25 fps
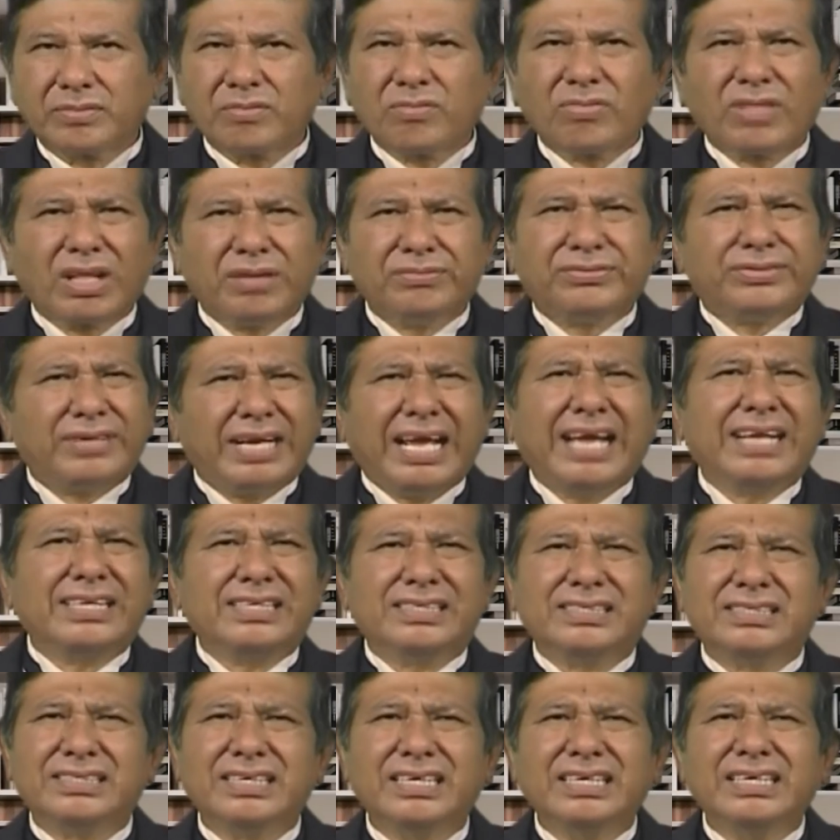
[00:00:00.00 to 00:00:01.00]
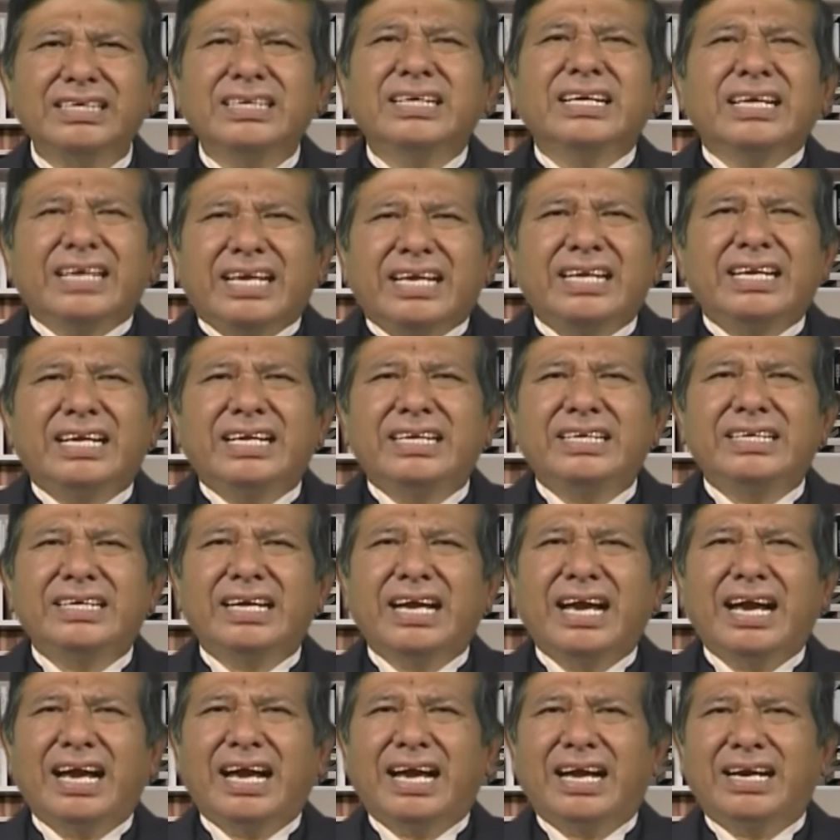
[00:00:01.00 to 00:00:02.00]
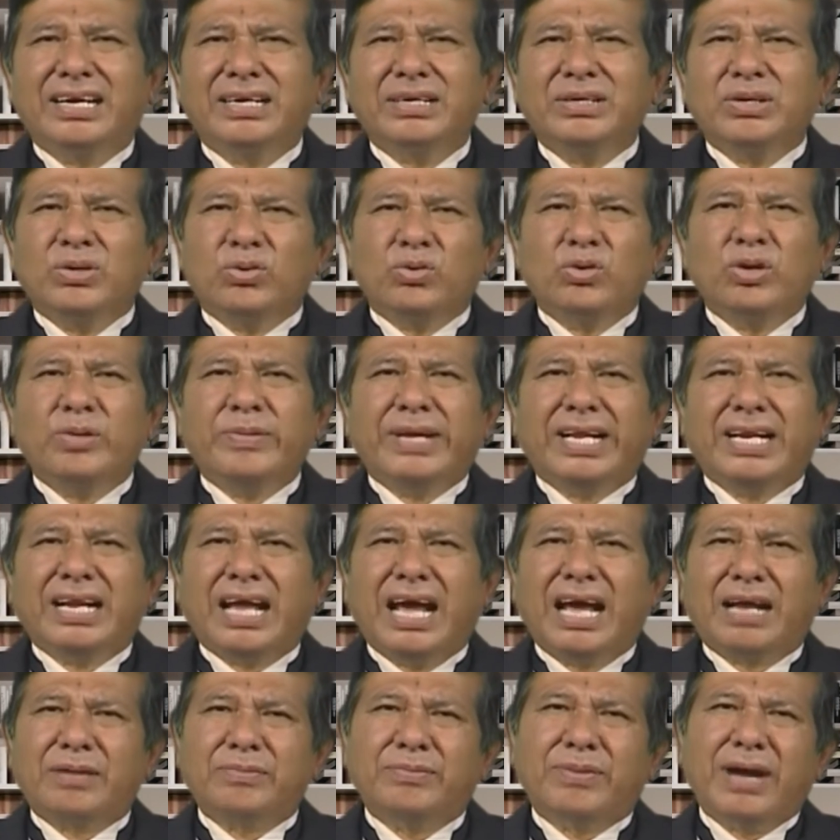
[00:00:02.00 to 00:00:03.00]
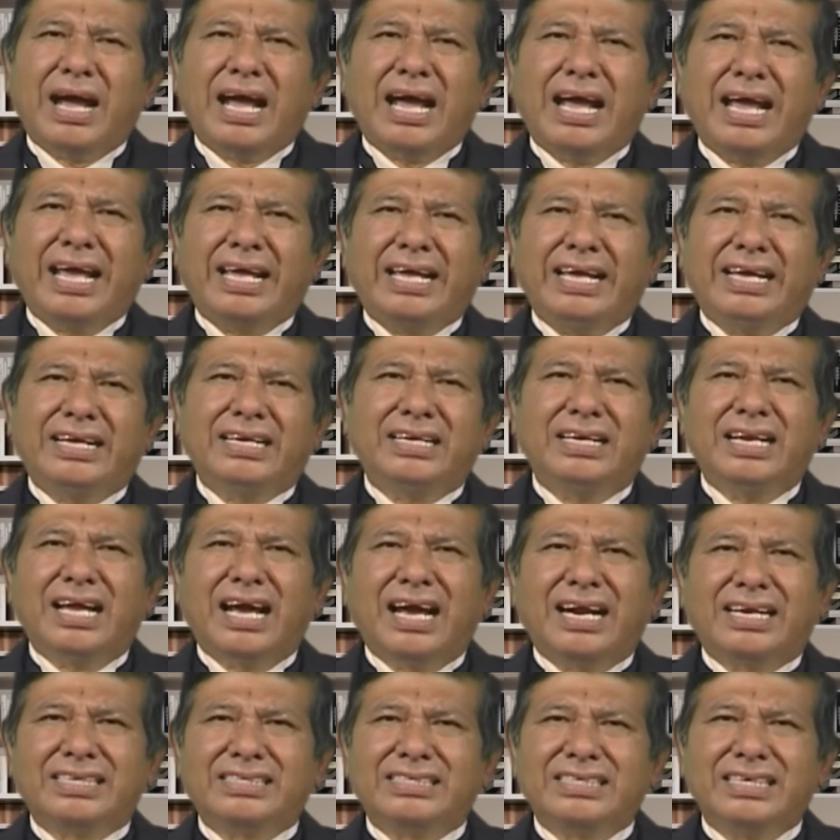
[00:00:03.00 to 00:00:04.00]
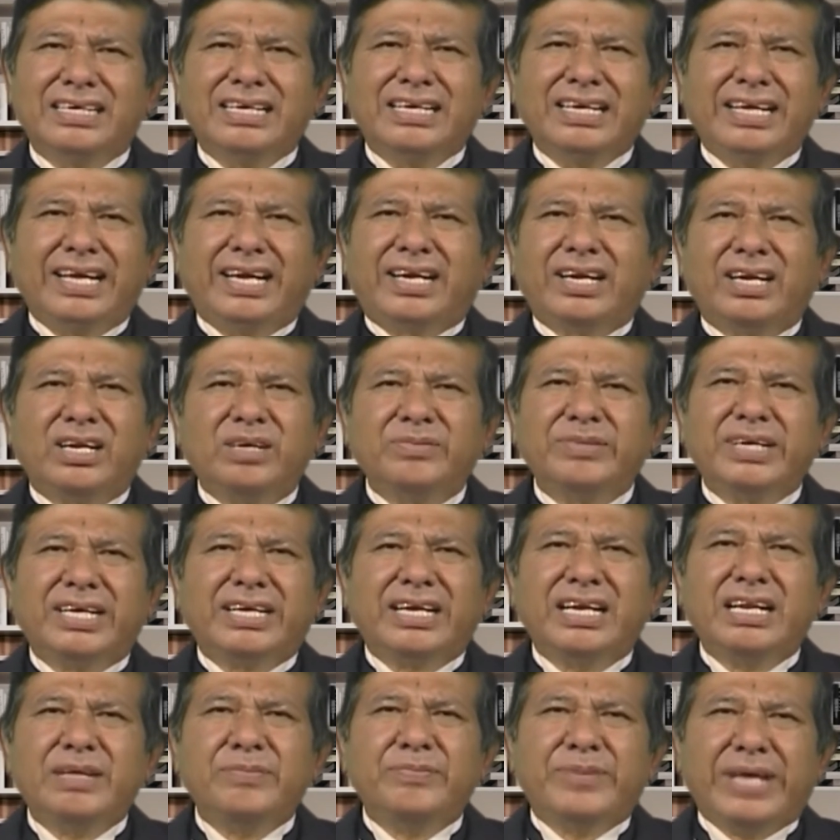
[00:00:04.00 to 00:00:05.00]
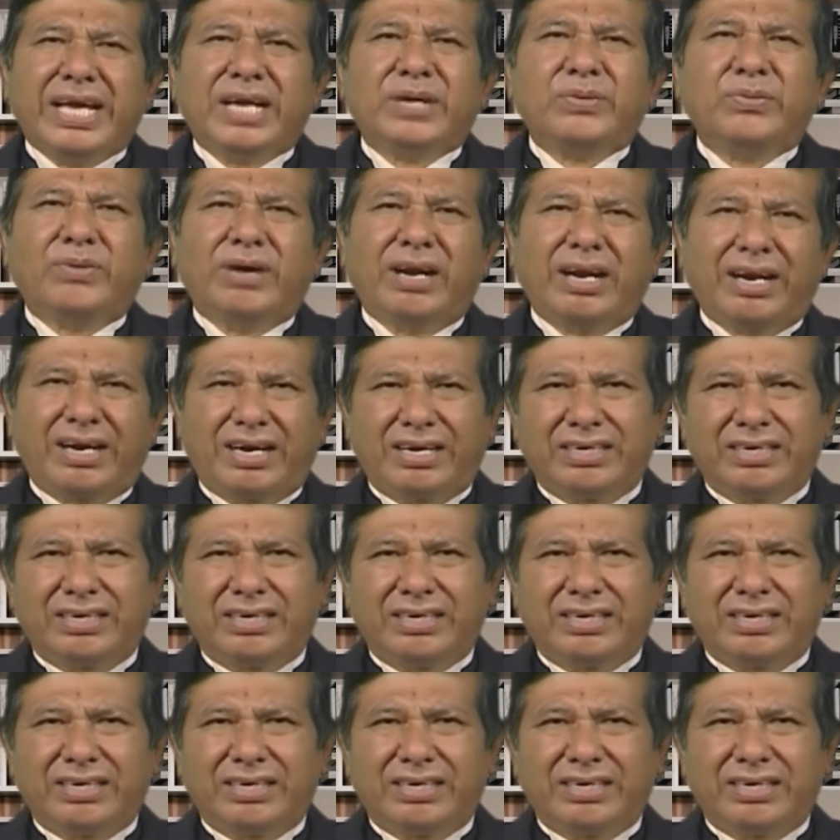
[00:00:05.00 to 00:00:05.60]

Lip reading: Friends, in India, women are by and large economically backward.